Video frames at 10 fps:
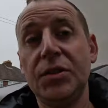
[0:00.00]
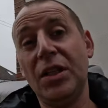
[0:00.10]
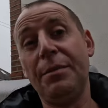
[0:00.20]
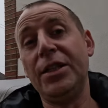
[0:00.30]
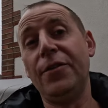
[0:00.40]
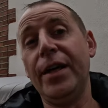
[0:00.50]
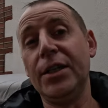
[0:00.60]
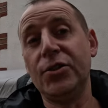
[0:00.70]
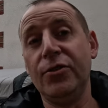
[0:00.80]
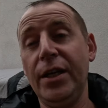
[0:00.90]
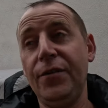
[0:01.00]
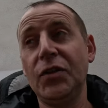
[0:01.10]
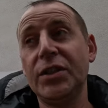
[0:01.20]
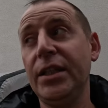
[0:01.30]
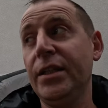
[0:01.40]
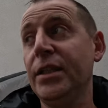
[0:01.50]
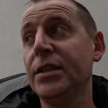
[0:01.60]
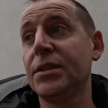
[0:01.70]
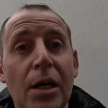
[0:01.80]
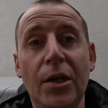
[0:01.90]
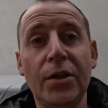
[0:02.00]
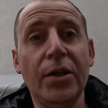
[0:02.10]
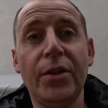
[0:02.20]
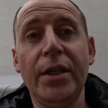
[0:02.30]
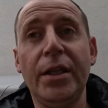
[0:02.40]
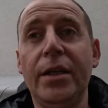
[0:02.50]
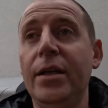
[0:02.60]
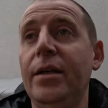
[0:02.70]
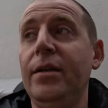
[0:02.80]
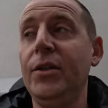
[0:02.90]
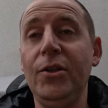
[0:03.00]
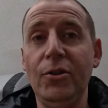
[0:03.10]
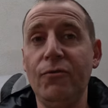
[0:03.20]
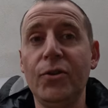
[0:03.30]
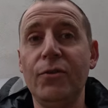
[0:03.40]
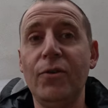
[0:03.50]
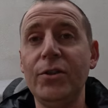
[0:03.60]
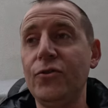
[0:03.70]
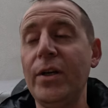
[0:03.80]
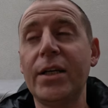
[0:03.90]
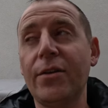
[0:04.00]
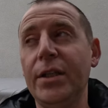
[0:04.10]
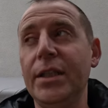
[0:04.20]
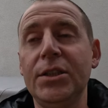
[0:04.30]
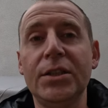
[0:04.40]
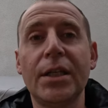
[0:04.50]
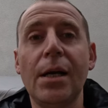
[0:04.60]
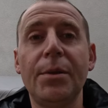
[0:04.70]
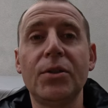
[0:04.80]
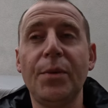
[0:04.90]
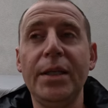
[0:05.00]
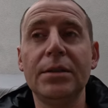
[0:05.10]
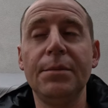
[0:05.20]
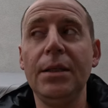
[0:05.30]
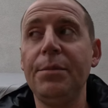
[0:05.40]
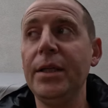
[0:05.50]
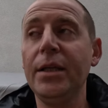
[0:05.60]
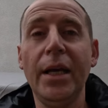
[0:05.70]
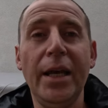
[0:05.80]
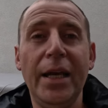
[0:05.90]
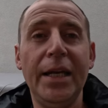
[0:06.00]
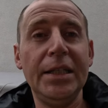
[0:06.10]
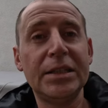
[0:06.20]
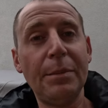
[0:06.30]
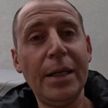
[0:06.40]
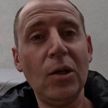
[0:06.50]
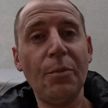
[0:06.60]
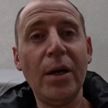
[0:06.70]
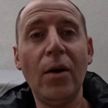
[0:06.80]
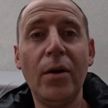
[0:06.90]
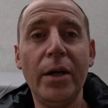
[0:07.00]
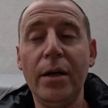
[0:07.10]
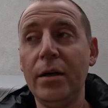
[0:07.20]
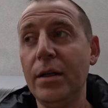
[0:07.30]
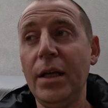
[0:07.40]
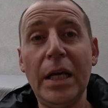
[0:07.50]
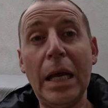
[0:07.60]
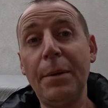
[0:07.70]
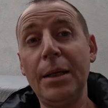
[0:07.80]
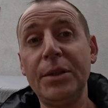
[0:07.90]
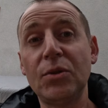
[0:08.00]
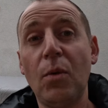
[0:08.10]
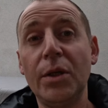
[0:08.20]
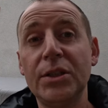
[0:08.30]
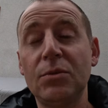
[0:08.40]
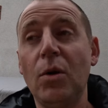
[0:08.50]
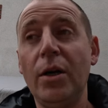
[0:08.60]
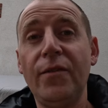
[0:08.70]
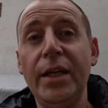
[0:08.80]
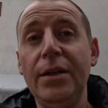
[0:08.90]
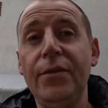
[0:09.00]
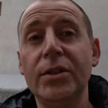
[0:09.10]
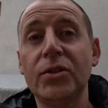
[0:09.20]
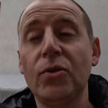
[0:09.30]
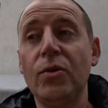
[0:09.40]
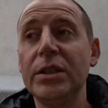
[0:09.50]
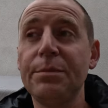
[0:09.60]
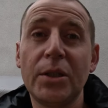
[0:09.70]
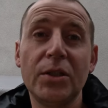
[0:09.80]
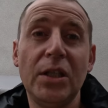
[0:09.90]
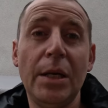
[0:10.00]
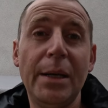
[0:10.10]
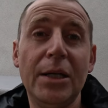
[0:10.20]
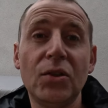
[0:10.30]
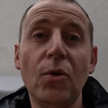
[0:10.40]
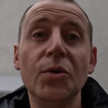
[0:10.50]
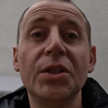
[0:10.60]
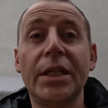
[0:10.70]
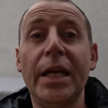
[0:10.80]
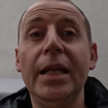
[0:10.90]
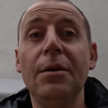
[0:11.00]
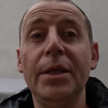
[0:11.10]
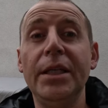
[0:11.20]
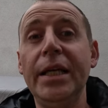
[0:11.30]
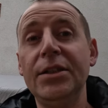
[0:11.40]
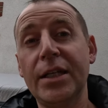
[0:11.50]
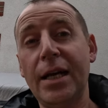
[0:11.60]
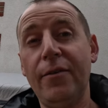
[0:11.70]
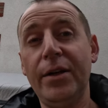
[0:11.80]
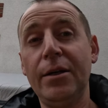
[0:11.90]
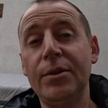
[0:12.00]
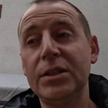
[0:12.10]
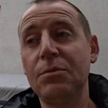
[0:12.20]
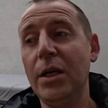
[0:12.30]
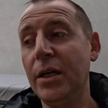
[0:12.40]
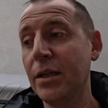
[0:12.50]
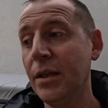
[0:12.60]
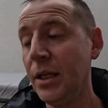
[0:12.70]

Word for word: to the manufacturer, if you see this, I think you're on the right track. I think there's just a couple of tweaks maybe. It needs to be a little bit higher and maybe twice as wide for EV installers because of the amount of tools and gear that we need to carry out this work.